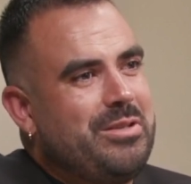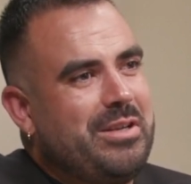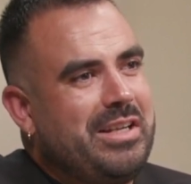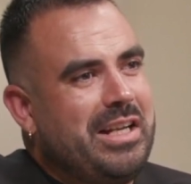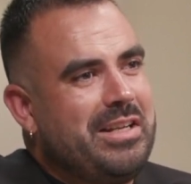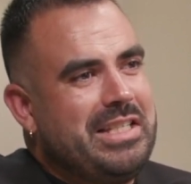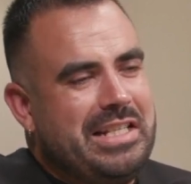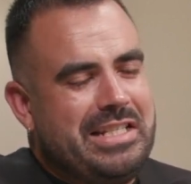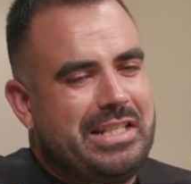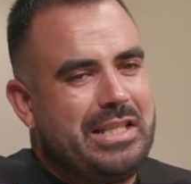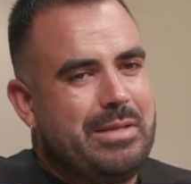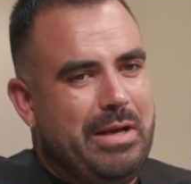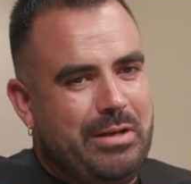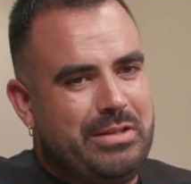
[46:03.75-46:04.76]
So I'm kind of
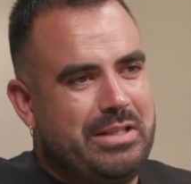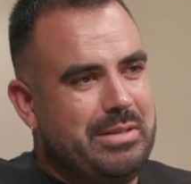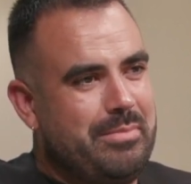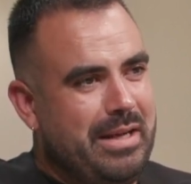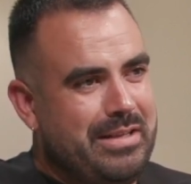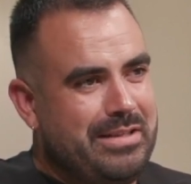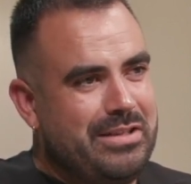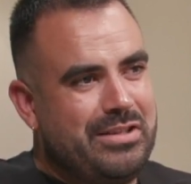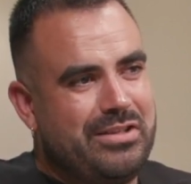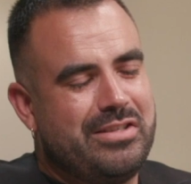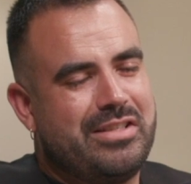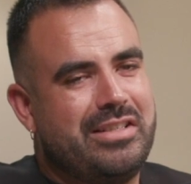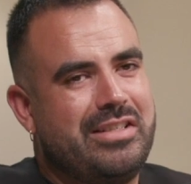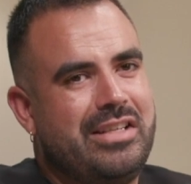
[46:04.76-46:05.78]
sending them out as
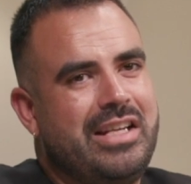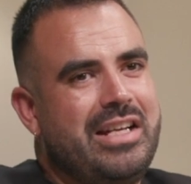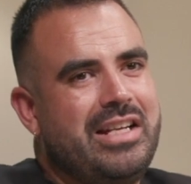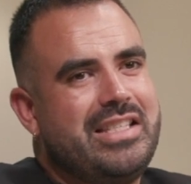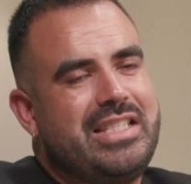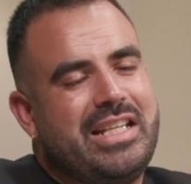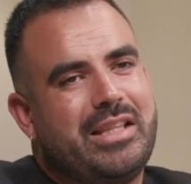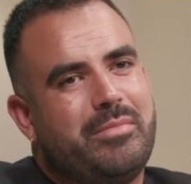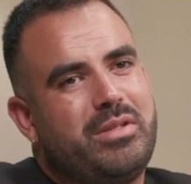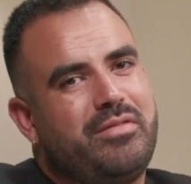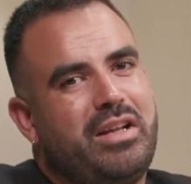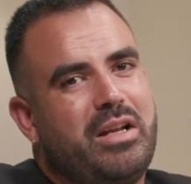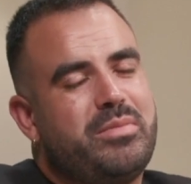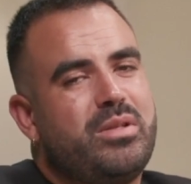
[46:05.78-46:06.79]
ambassadors and seeing them
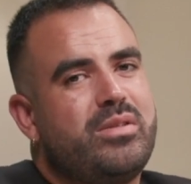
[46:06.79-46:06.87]
develop.